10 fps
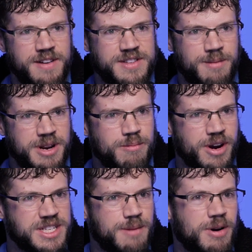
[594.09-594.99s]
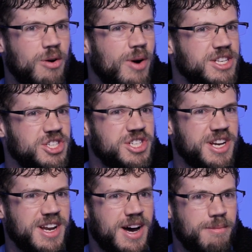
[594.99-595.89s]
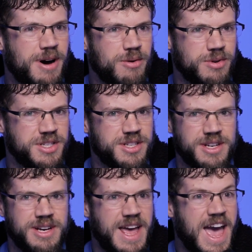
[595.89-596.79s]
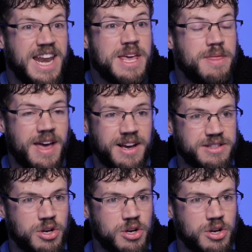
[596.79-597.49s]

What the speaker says: if somebody brings up a question about anything.